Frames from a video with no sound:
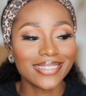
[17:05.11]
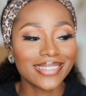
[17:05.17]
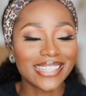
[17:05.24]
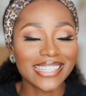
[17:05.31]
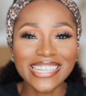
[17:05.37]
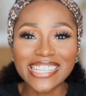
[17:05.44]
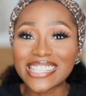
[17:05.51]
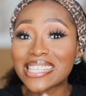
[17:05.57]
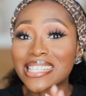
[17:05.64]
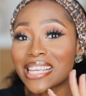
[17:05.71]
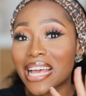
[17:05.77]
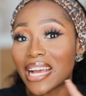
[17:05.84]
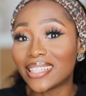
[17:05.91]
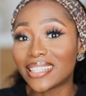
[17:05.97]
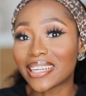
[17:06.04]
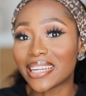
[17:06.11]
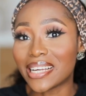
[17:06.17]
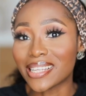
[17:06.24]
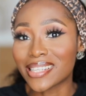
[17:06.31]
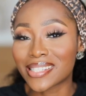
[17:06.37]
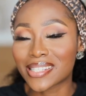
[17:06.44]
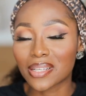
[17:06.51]
the list is
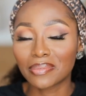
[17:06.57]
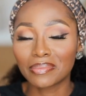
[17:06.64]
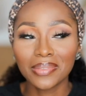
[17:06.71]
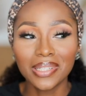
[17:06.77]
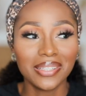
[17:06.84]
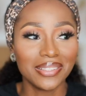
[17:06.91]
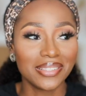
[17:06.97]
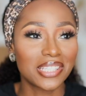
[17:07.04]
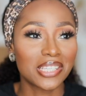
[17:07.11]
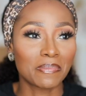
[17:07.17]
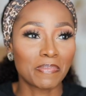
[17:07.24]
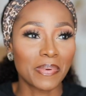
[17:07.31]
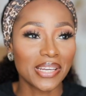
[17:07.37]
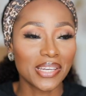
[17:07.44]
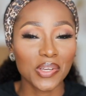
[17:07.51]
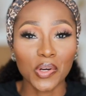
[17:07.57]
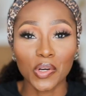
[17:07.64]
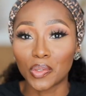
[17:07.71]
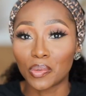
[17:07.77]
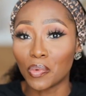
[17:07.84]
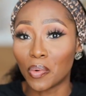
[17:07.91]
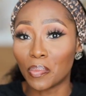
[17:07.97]
endless depending
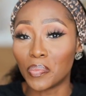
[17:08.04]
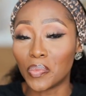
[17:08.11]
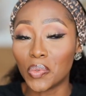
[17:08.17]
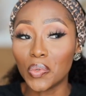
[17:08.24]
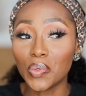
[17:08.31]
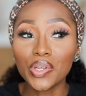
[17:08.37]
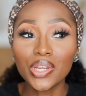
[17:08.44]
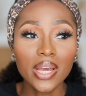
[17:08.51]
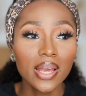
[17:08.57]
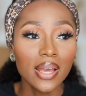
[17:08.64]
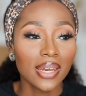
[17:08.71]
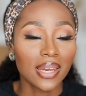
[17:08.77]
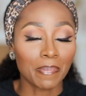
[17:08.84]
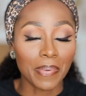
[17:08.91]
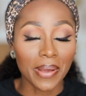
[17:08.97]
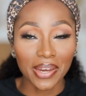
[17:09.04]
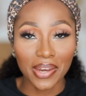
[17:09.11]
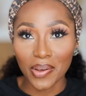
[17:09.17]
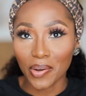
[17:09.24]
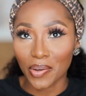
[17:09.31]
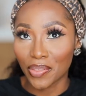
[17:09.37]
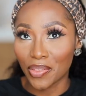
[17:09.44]
on your mood,
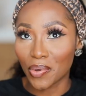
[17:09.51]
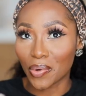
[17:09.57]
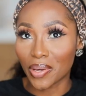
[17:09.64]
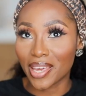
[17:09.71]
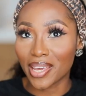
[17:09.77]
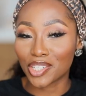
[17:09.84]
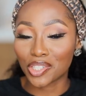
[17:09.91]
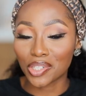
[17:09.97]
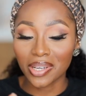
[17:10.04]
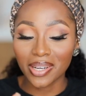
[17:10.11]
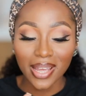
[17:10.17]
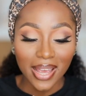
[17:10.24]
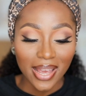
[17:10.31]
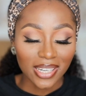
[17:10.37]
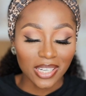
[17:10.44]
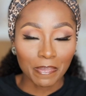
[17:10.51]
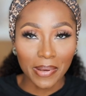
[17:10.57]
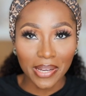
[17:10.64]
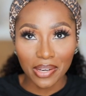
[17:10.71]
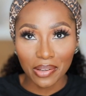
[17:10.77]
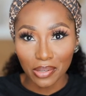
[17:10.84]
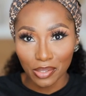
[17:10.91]
depending on the occasion,
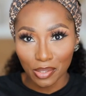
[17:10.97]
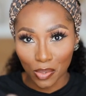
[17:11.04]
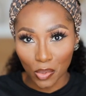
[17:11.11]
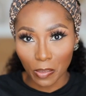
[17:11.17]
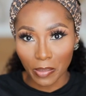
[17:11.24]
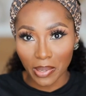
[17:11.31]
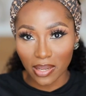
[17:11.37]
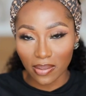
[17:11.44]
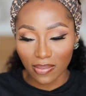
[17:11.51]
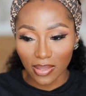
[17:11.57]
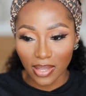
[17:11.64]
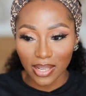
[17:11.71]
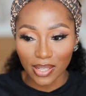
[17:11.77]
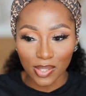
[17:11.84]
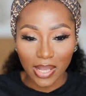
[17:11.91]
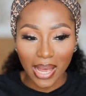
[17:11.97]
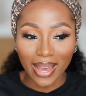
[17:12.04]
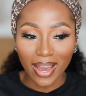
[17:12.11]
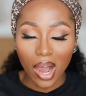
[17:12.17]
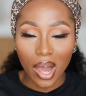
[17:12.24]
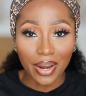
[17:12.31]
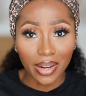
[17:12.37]
depending on so many things. I
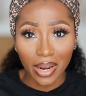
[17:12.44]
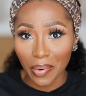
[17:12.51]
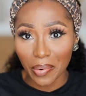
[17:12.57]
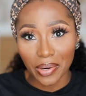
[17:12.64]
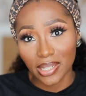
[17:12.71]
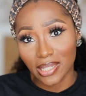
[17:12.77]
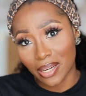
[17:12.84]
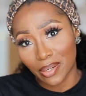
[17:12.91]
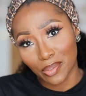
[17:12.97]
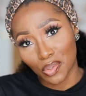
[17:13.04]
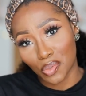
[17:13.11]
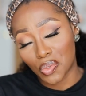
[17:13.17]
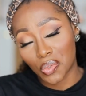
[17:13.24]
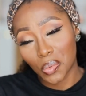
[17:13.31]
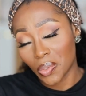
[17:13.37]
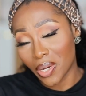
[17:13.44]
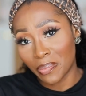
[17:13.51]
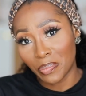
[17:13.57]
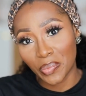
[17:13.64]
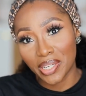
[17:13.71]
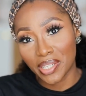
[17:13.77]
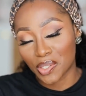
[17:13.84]
can't narrow it down to two.
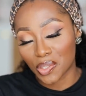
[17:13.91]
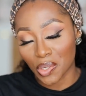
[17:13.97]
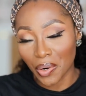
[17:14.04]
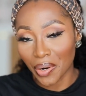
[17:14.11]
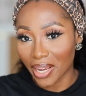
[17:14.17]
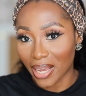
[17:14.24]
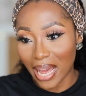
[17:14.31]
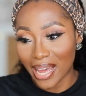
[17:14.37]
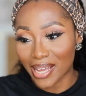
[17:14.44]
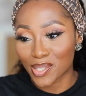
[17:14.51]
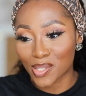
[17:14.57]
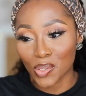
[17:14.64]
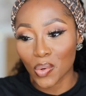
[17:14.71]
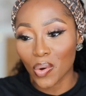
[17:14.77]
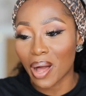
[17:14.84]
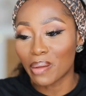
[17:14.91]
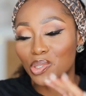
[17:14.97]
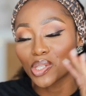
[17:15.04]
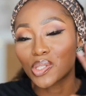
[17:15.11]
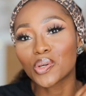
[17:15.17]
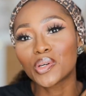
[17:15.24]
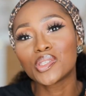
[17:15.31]
I'm really sorry, guys. So I'm
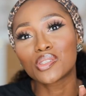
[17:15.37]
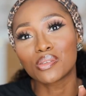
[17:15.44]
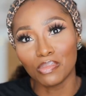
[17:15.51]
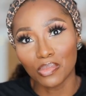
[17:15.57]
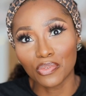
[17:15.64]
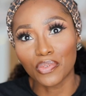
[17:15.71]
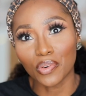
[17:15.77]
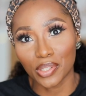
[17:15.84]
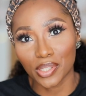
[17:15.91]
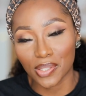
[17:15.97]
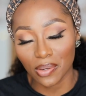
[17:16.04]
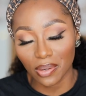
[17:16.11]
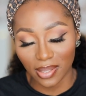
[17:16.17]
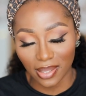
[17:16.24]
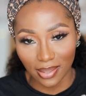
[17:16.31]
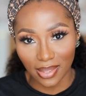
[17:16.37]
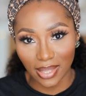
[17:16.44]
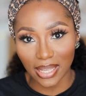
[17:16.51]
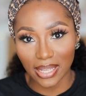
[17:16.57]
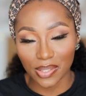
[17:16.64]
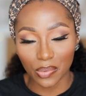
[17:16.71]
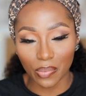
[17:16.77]
just going to move on to other
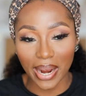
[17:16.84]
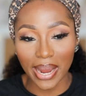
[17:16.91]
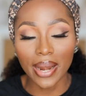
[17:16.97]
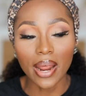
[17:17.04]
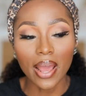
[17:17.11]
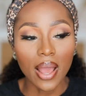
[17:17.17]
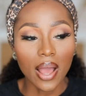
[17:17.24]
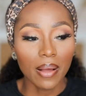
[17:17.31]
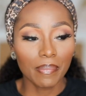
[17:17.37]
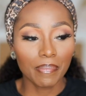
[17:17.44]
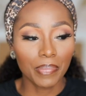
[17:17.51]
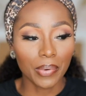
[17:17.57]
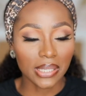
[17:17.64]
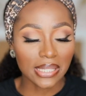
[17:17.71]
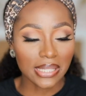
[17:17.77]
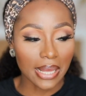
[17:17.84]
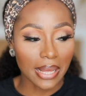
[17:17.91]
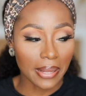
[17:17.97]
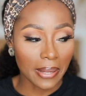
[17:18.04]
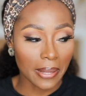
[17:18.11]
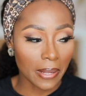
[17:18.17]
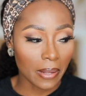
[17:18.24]
things, right? But
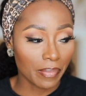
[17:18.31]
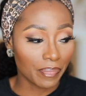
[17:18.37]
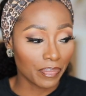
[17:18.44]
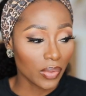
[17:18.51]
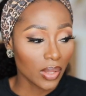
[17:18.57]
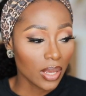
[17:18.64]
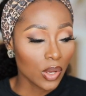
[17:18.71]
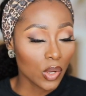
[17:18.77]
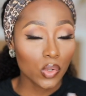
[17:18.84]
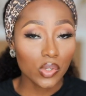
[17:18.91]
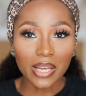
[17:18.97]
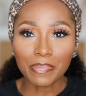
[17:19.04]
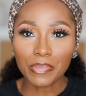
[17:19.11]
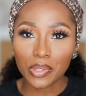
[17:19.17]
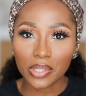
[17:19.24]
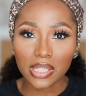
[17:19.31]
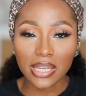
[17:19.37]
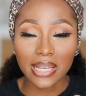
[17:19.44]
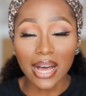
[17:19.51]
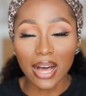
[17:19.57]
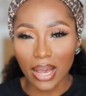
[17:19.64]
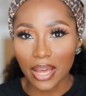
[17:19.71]
Huda
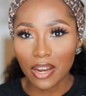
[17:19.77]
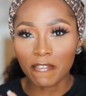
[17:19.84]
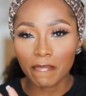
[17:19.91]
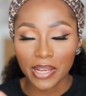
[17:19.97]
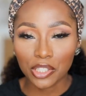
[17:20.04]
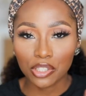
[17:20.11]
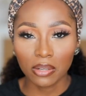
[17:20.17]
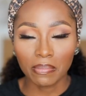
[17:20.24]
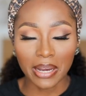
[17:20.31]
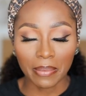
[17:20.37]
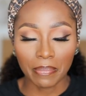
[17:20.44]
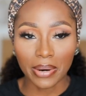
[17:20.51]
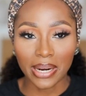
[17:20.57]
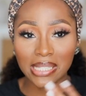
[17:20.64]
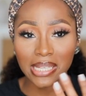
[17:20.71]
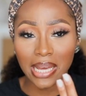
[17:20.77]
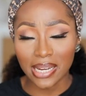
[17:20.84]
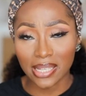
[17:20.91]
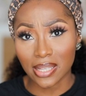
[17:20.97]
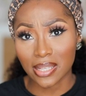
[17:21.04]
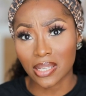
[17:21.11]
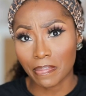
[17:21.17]
Beauty, I've kind of mentioned by brand.
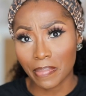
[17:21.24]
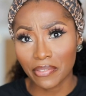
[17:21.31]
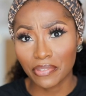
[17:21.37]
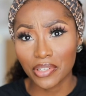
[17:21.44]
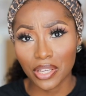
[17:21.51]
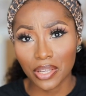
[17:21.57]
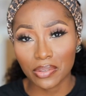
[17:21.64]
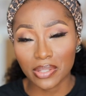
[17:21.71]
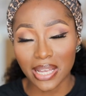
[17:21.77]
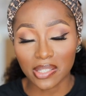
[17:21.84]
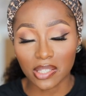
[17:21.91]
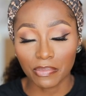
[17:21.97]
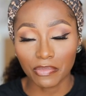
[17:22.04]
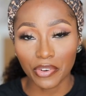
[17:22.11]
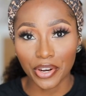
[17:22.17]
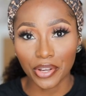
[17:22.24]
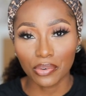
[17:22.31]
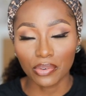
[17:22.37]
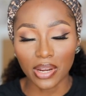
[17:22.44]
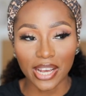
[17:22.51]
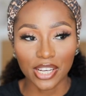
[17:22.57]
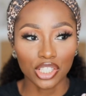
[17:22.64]
Anastasia, Beverly Hills has some very
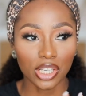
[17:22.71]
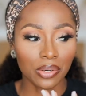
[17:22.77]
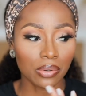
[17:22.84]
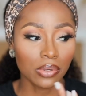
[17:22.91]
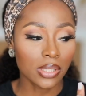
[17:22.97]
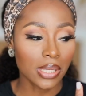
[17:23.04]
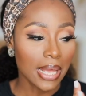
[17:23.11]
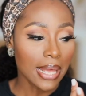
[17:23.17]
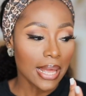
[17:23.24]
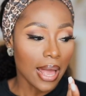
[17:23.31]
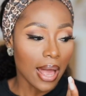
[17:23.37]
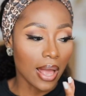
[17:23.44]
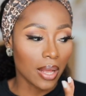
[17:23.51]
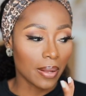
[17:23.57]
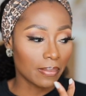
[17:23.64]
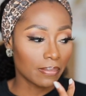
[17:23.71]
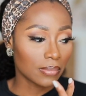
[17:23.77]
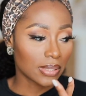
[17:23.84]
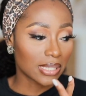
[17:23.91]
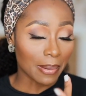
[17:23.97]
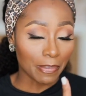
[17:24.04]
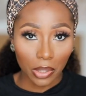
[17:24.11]
good eyeshadows.
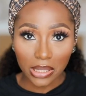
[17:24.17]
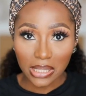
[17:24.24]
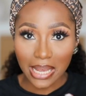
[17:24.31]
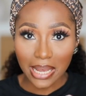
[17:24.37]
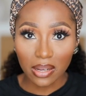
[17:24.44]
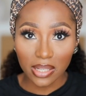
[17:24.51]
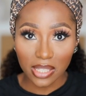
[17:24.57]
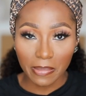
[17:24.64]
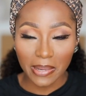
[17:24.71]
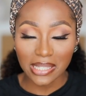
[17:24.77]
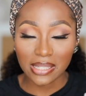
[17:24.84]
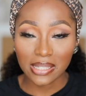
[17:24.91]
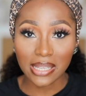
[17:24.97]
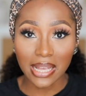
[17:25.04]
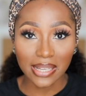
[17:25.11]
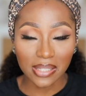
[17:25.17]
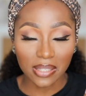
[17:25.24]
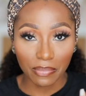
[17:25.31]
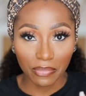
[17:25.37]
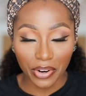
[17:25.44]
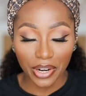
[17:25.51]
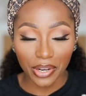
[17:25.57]
Dabota Cosmetics has
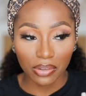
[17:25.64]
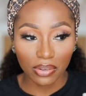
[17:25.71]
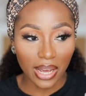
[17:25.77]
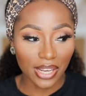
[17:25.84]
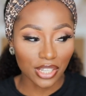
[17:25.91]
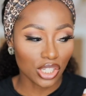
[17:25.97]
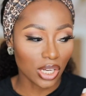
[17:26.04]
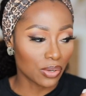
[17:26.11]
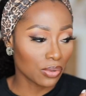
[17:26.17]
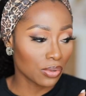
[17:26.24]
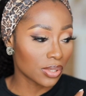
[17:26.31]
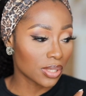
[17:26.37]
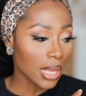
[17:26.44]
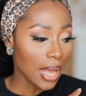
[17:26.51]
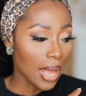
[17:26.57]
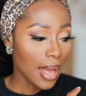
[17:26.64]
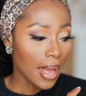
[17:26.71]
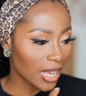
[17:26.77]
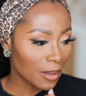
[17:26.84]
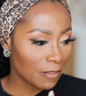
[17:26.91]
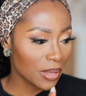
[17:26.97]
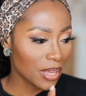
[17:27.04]
some very good eyeshadows.
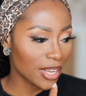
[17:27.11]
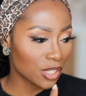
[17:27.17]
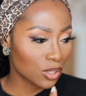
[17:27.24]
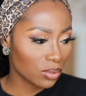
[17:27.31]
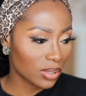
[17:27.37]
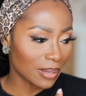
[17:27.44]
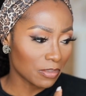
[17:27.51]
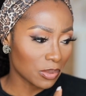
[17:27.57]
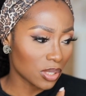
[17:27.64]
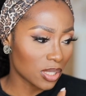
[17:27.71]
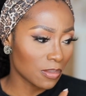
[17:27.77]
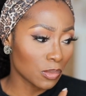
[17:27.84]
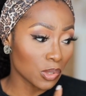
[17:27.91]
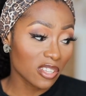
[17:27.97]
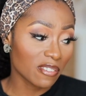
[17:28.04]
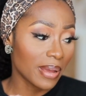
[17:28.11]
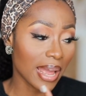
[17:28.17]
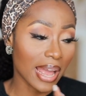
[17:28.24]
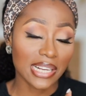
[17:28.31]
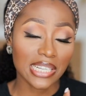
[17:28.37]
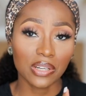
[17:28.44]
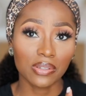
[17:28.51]
ABH Huda Beauty, most of my
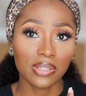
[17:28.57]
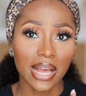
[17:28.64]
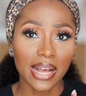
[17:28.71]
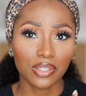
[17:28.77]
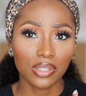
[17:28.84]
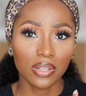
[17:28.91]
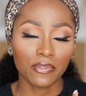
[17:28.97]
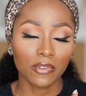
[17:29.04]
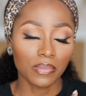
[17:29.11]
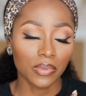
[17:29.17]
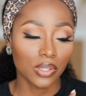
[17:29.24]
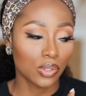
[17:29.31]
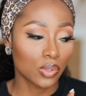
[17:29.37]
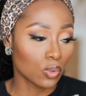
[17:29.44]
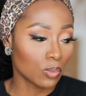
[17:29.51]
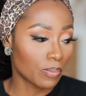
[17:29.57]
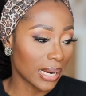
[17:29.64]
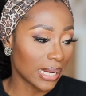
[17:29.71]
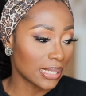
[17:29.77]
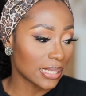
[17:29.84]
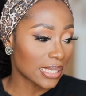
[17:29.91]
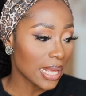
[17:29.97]
eyeshadows are actually from these two
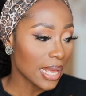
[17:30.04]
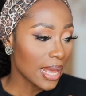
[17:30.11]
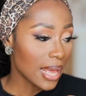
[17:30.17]
brands.